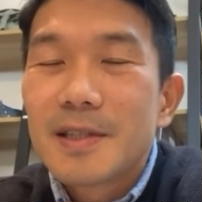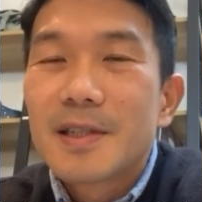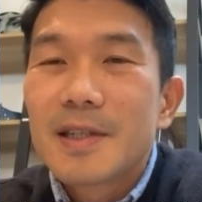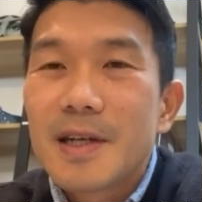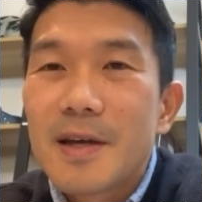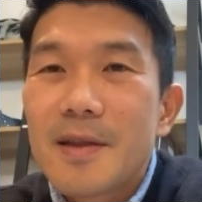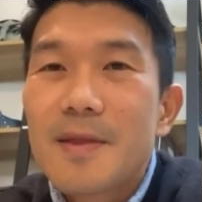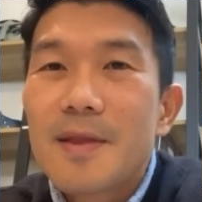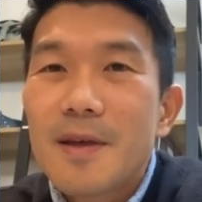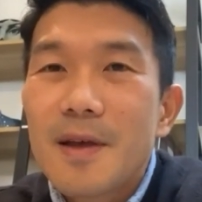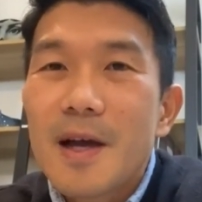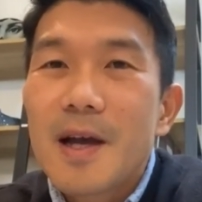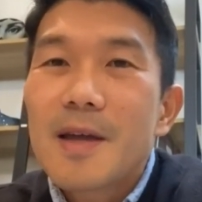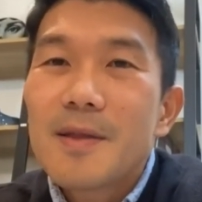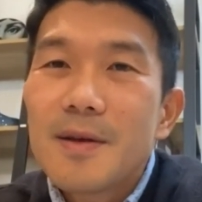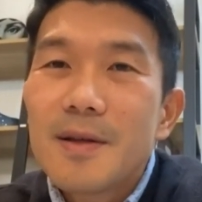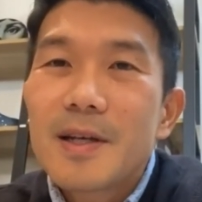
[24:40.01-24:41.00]
I
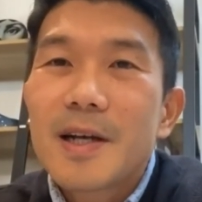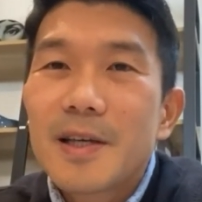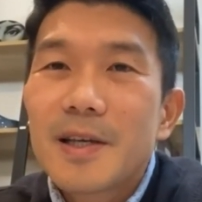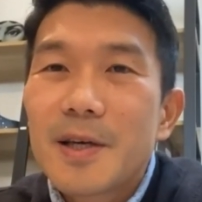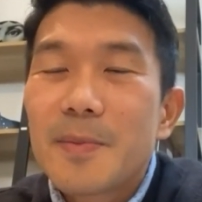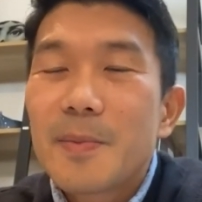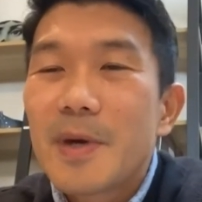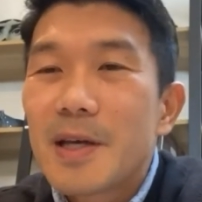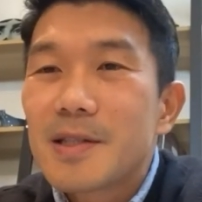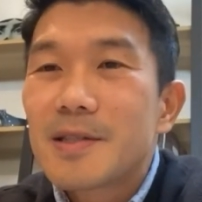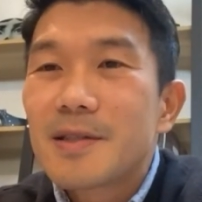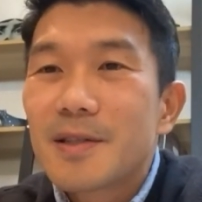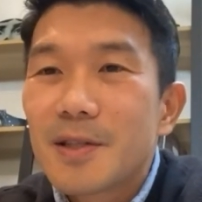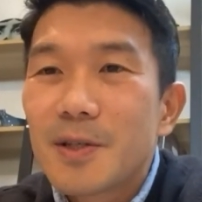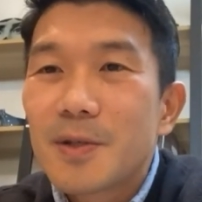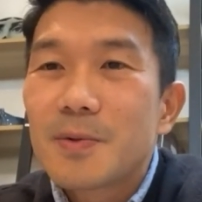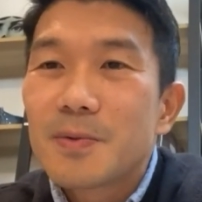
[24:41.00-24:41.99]
thought I can manage
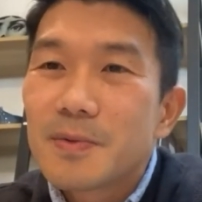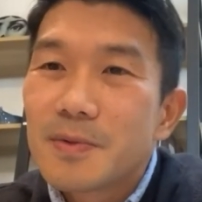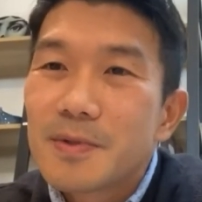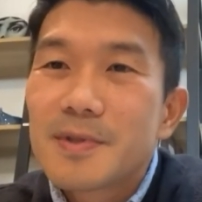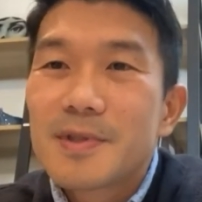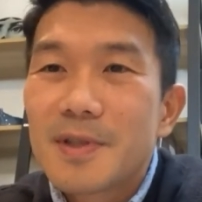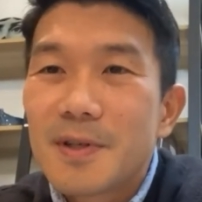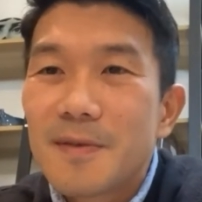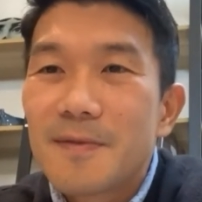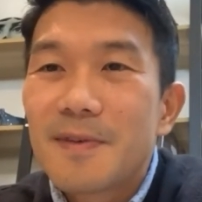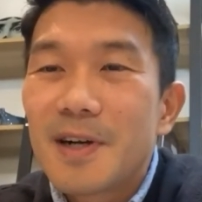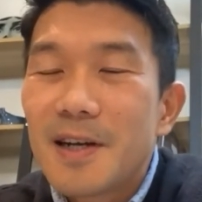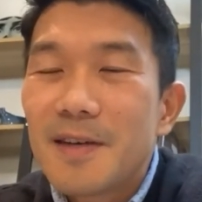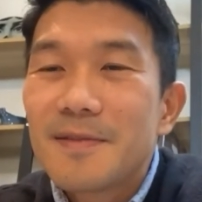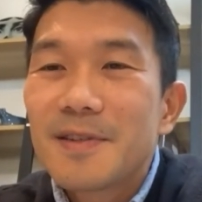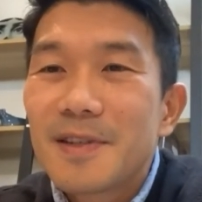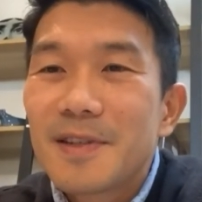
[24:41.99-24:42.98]
to
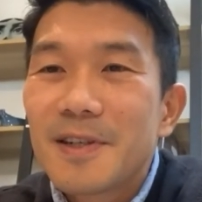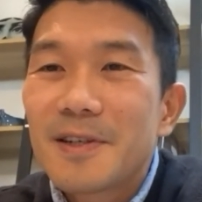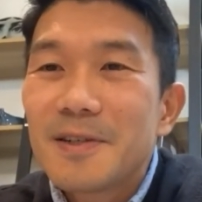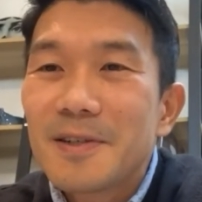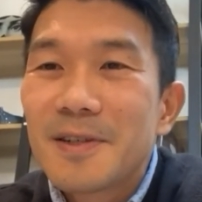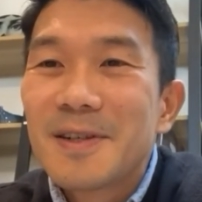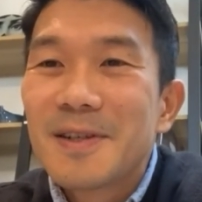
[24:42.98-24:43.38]
survive in there.